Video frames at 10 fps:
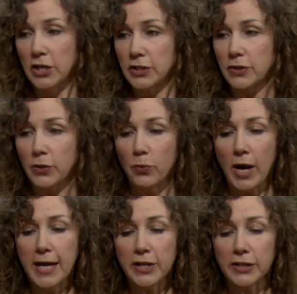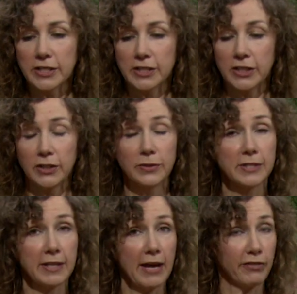So the wire is to use
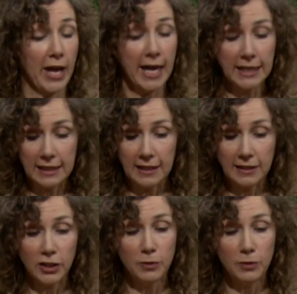for anything that you